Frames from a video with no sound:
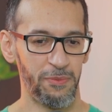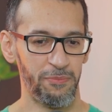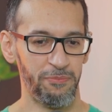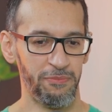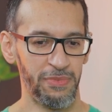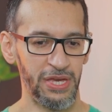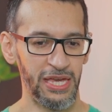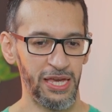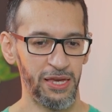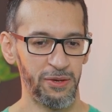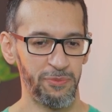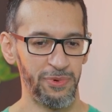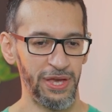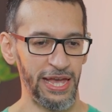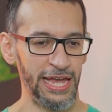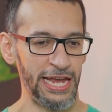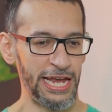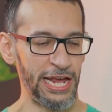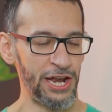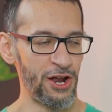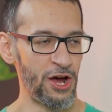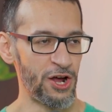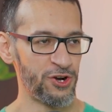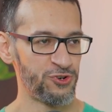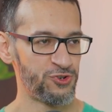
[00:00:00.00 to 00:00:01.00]
me
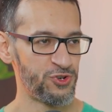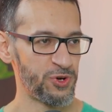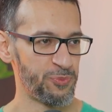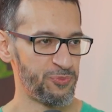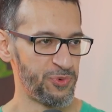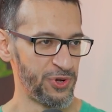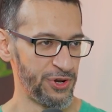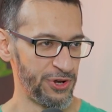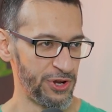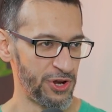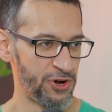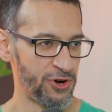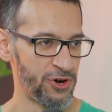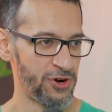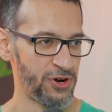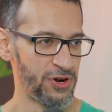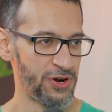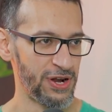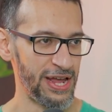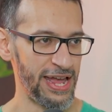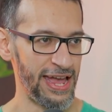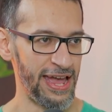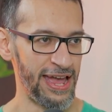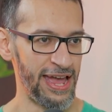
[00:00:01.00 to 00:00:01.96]
being an entrepreneur